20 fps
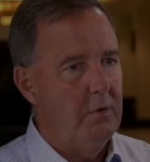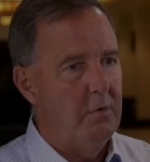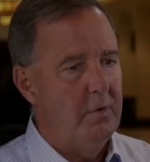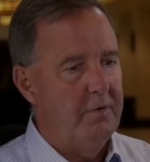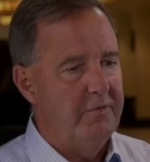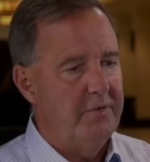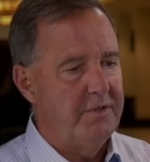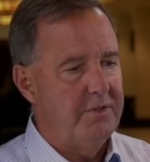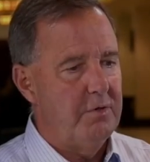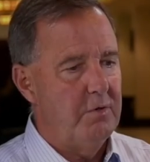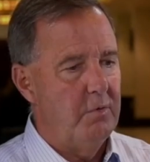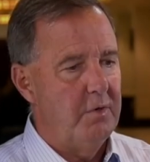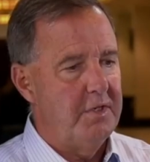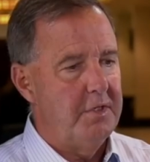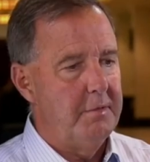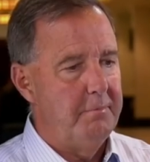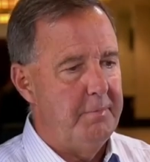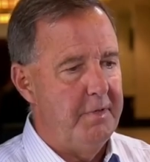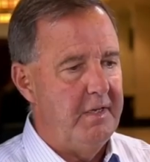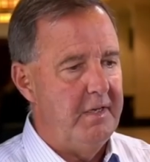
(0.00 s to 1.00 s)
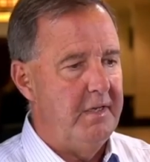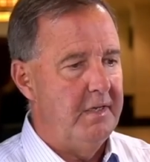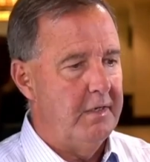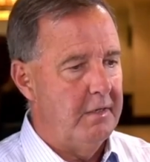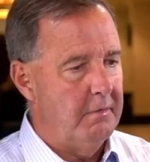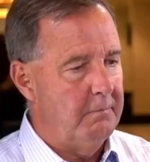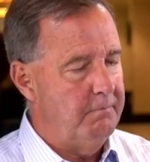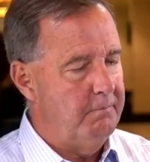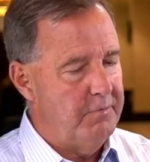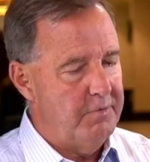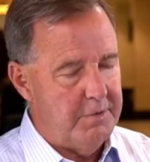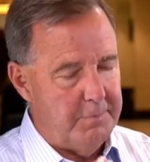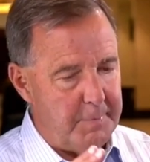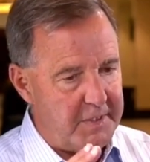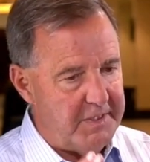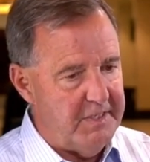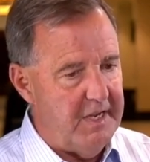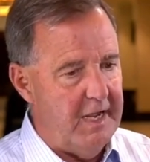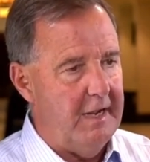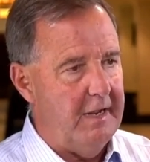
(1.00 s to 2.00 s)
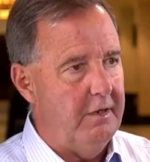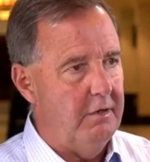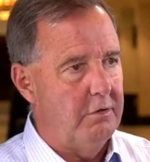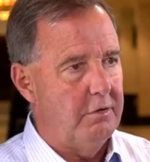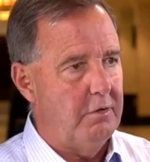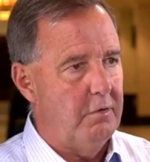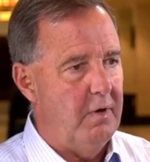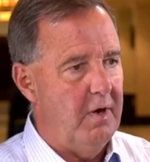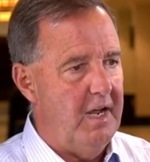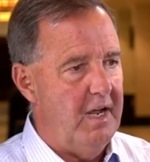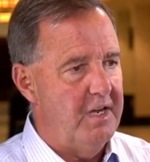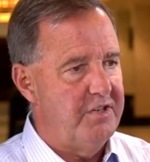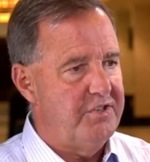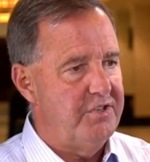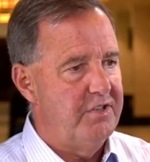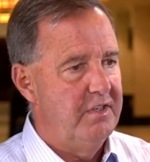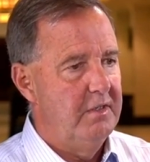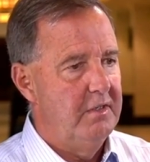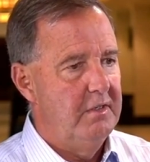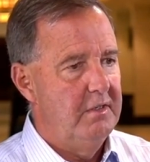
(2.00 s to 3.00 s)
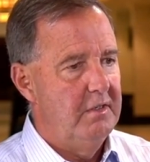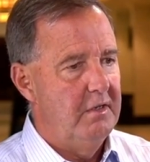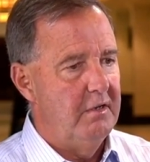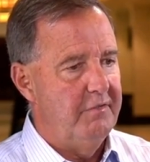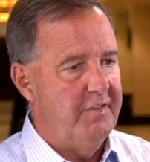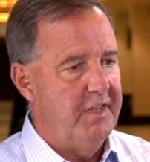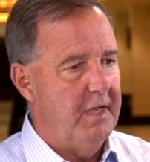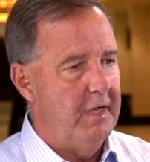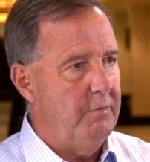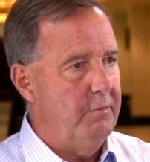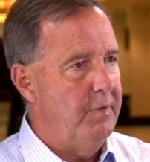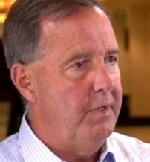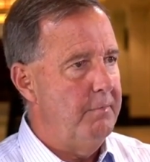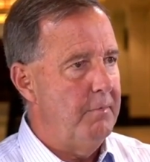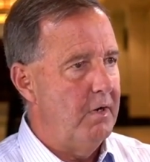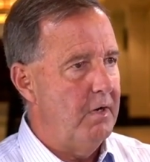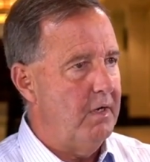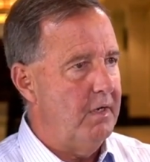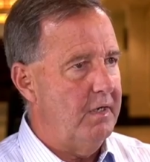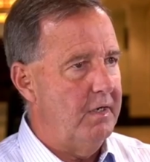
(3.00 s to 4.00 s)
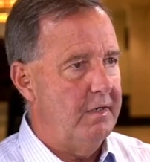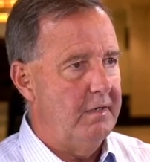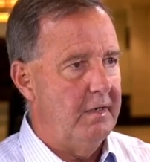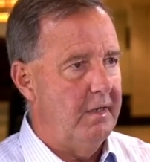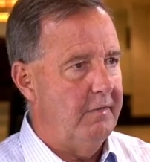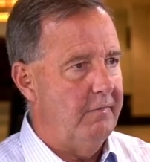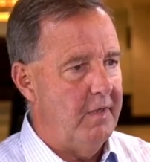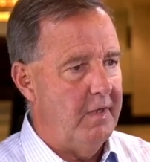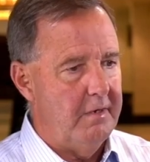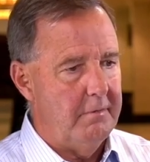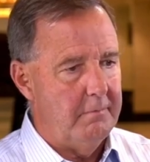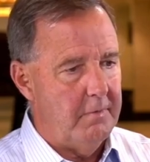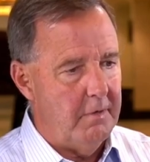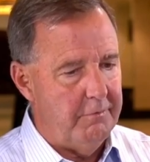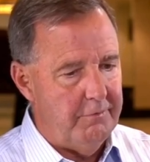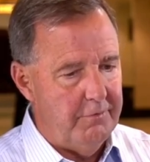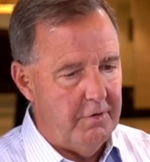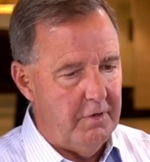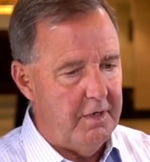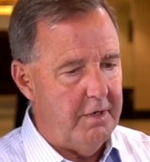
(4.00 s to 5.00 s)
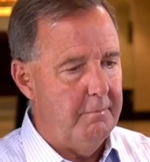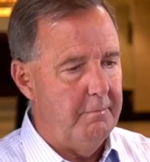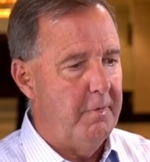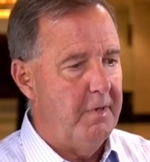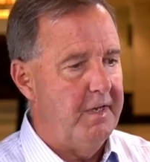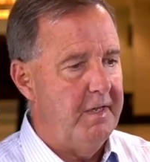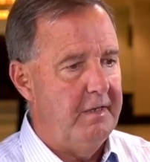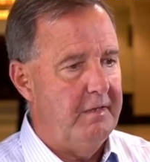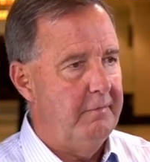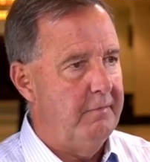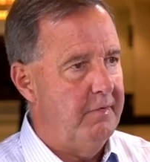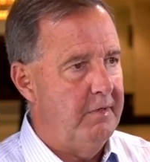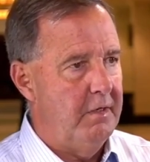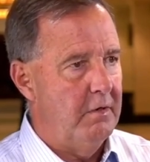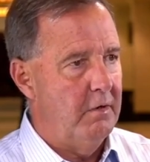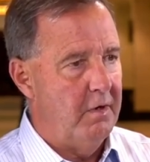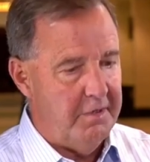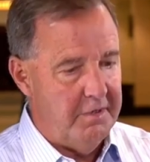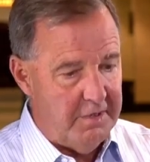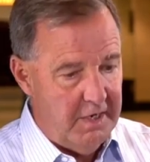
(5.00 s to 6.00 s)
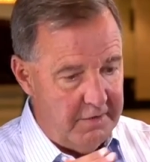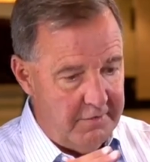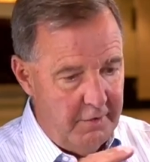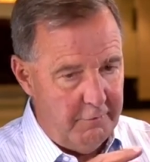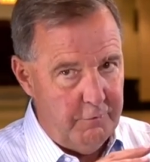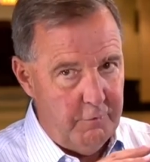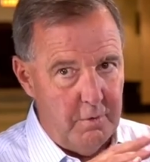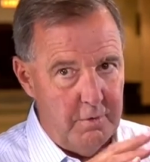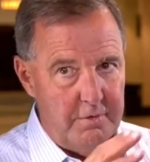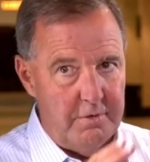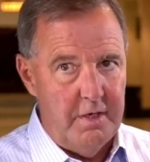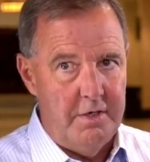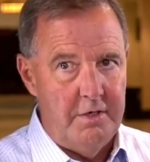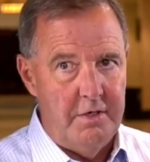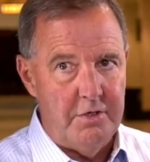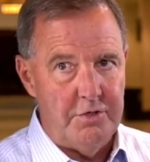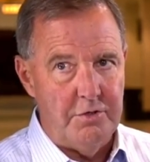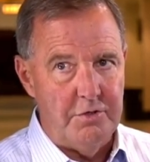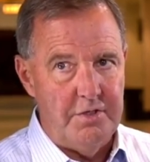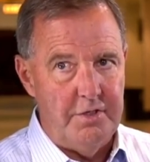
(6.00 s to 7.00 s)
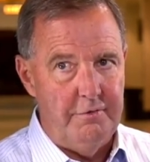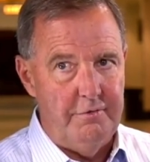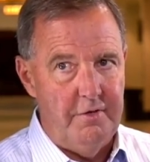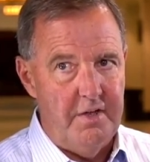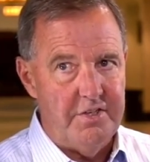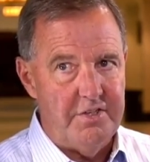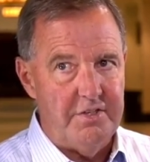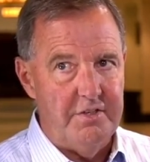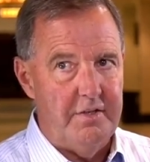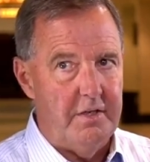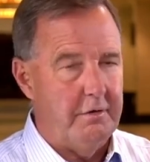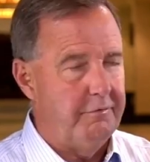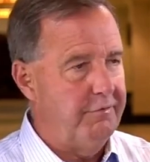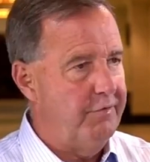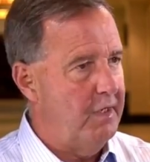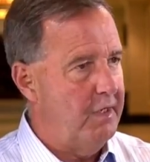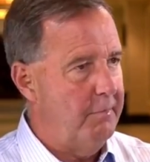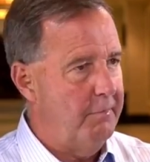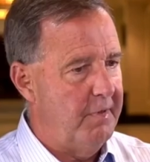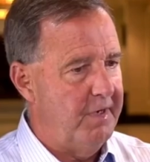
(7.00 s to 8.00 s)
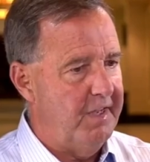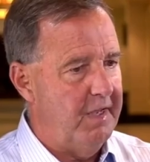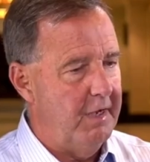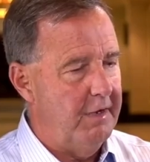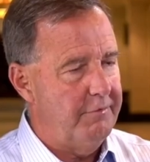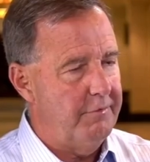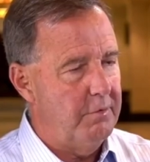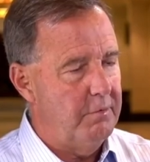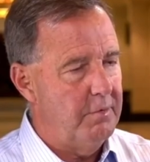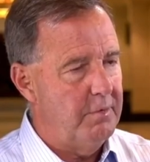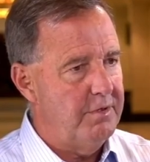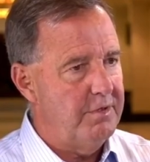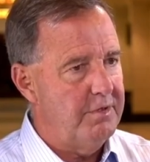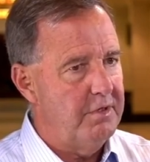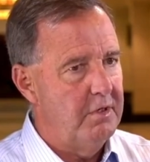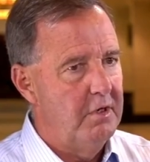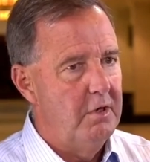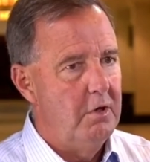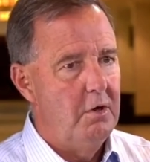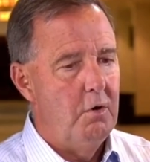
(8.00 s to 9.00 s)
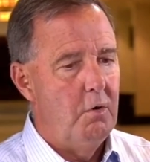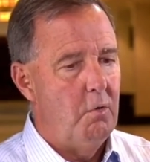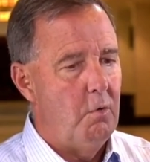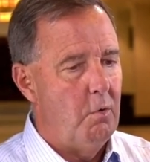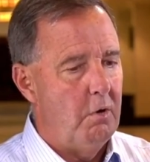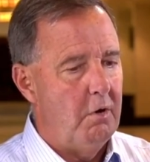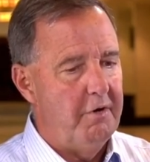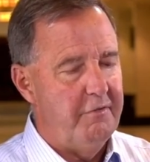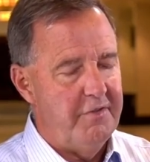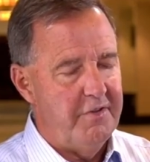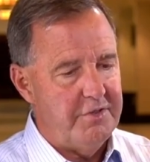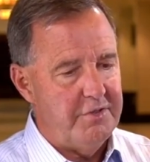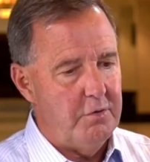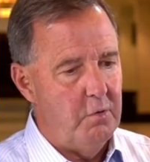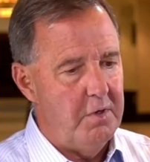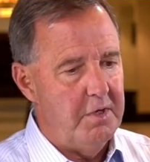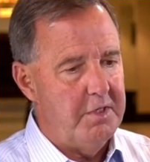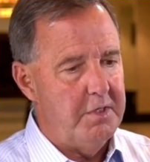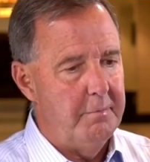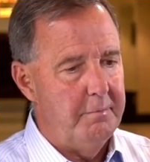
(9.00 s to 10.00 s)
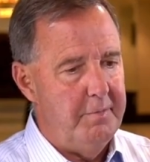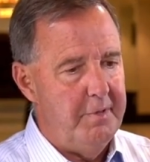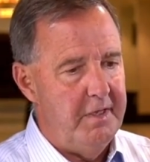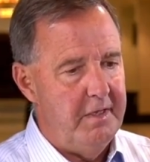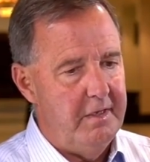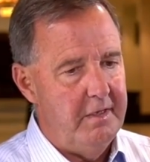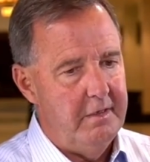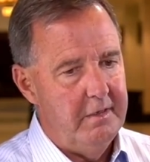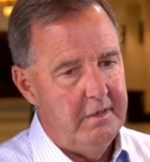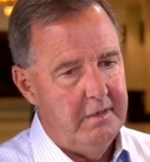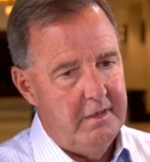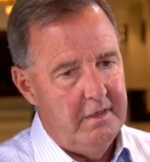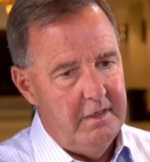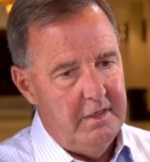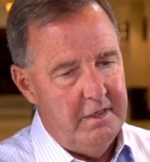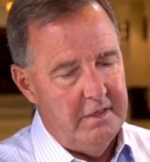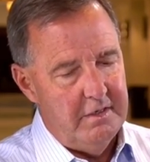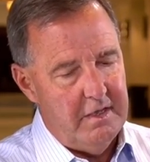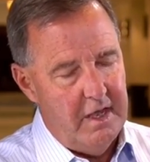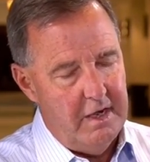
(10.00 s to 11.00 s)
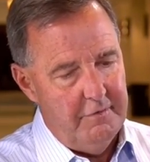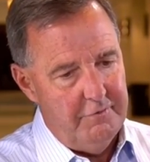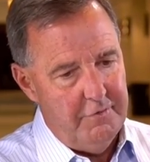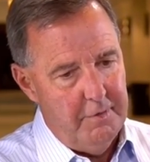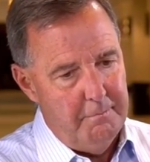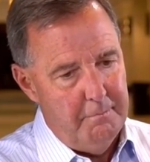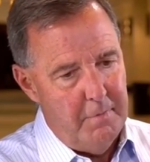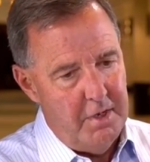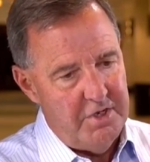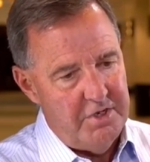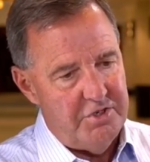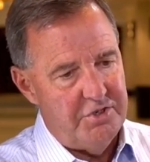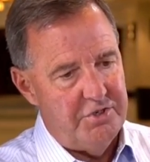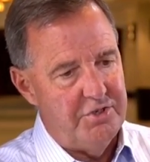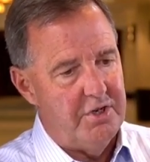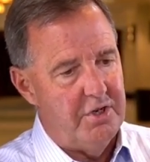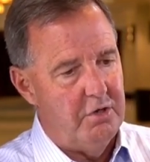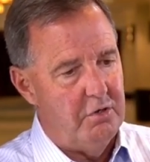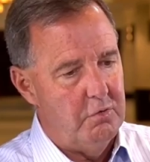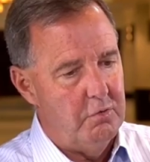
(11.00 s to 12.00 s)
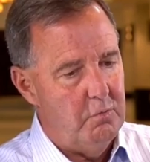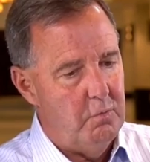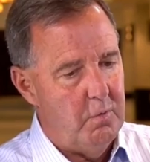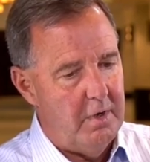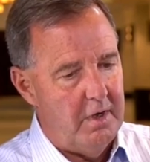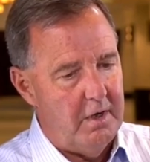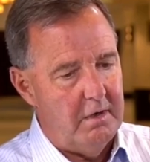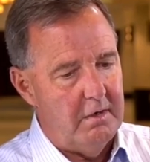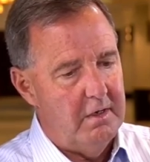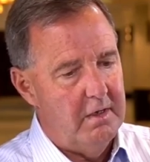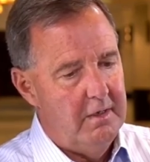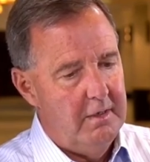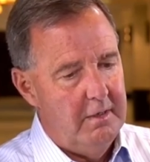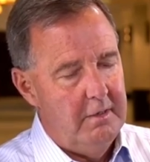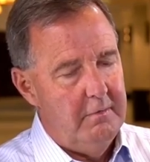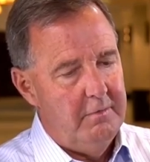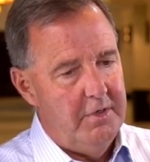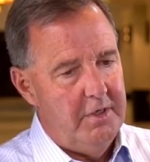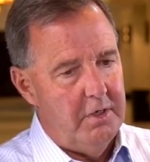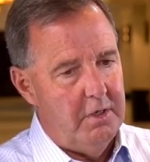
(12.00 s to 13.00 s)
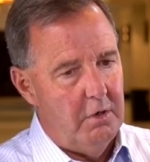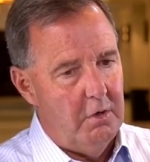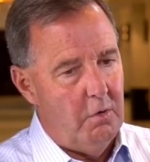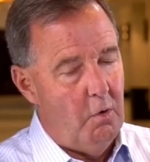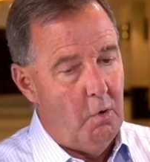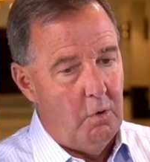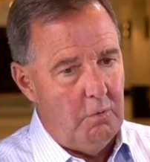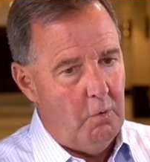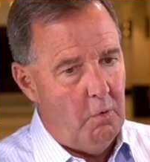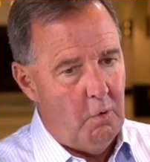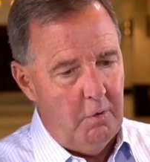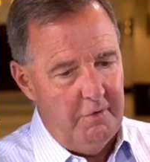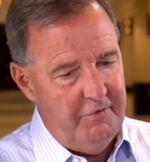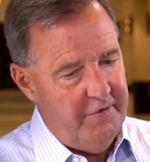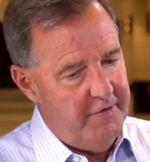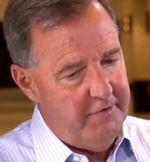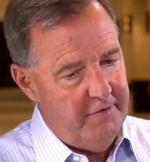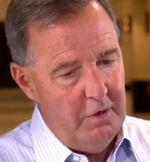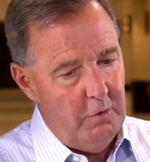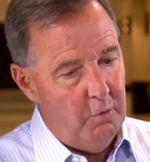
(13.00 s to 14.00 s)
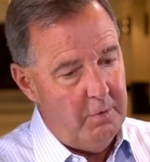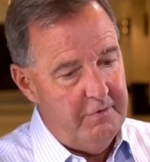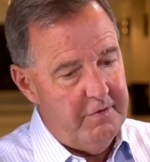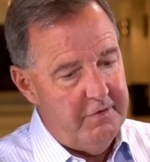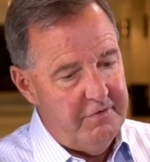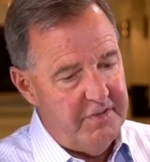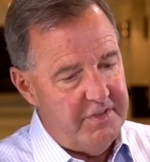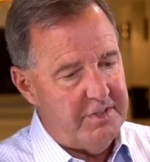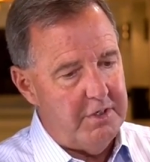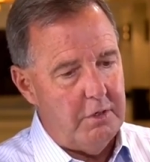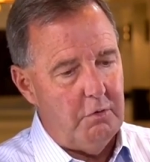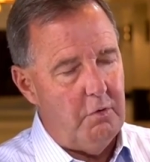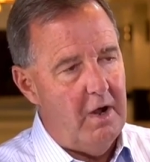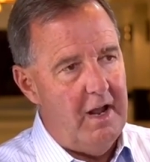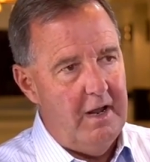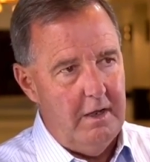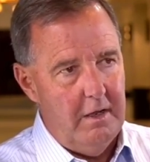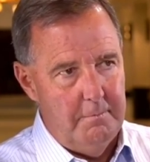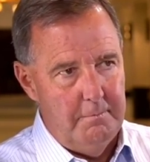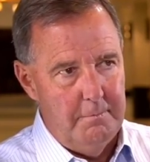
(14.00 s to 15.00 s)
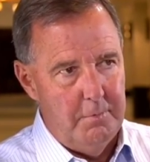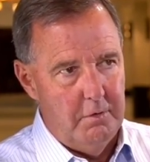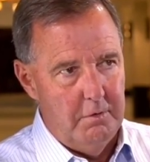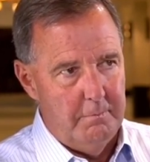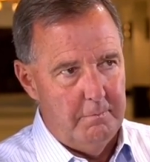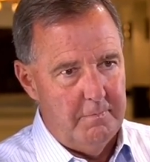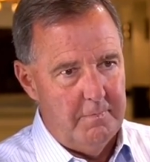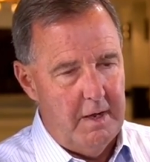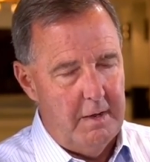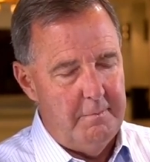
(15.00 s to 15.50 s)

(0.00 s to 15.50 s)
know if it's going to be in a spectacular crash of the equity market and then a flood of money, you know, and therefore initial deflation, then a flood of money afterwards, or if it's going to be in kind of the mush zone where, you know, or even if it's a crack-up boom.